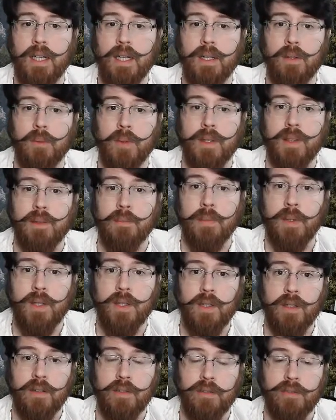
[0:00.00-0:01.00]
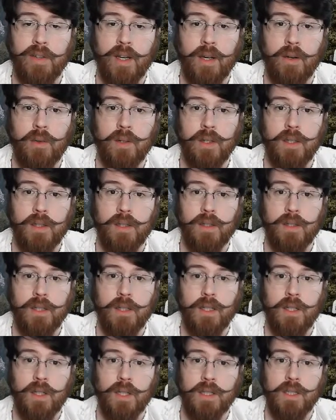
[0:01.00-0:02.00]
with part of
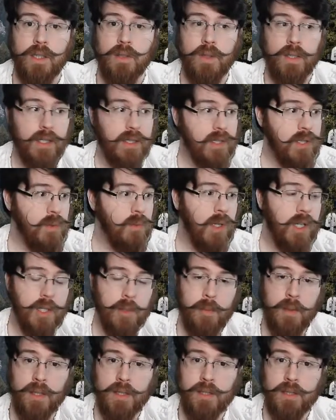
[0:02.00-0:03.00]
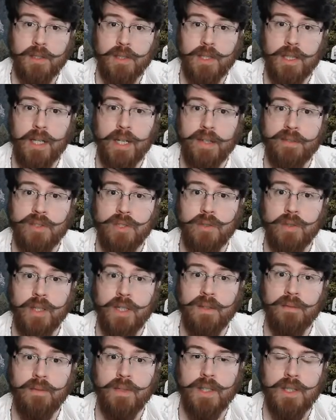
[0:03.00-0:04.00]
our ongoing Swashbucklers live
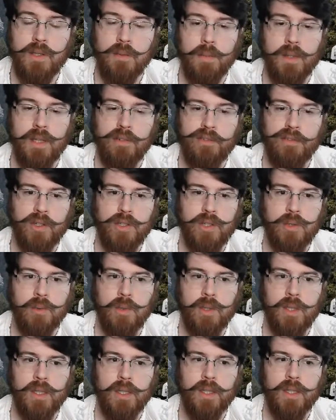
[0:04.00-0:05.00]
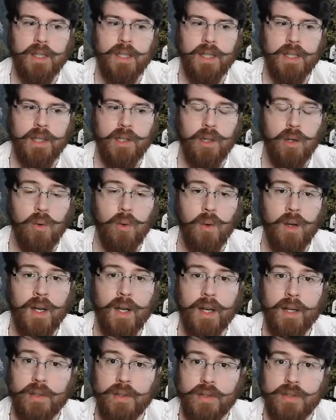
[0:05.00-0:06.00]
stream. This will be the first one in a
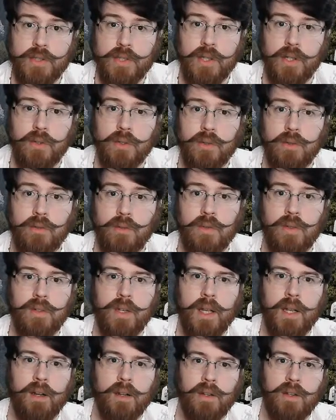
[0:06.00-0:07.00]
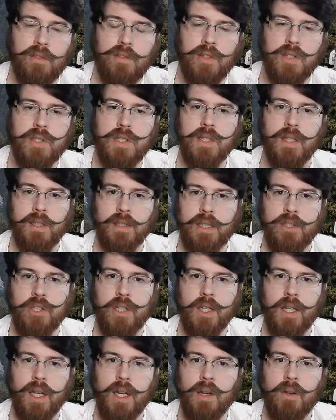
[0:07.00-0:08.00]
while, so head on over to the
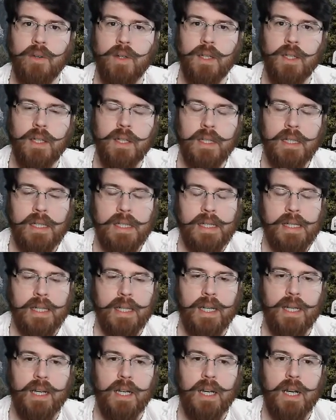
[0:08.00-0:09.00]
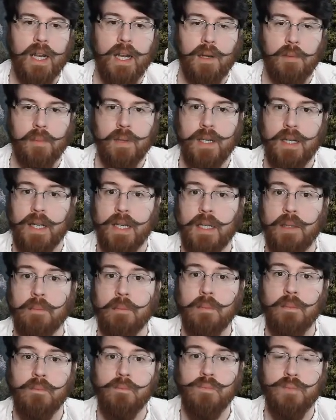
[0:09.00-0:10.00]
Liching Hour at 8
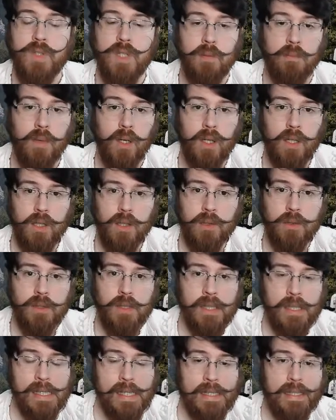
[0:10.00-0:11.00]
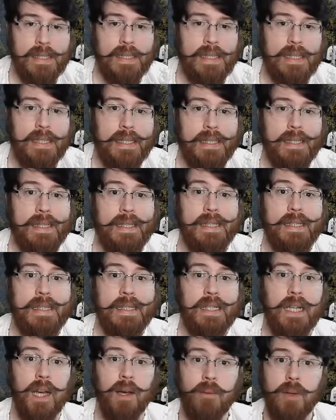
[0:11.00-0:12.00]
p.m. tomorrow. And
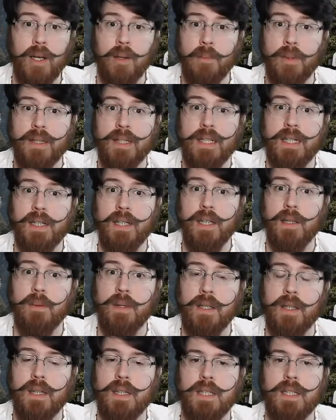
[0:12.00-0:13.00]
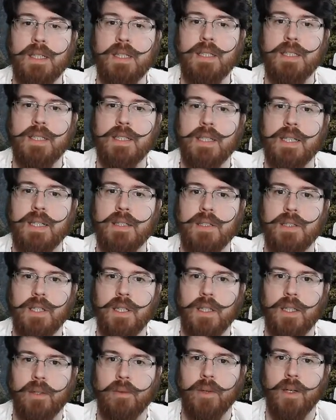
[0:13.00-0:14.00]
then coming up at the end of the month is the
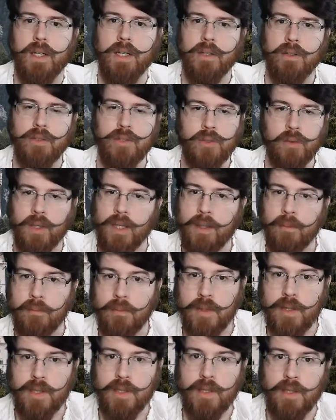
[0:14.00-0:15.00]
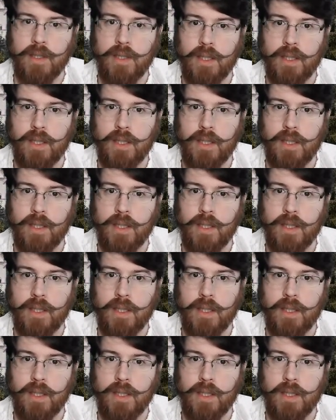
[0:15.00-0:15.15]
Starlight Radio Dreams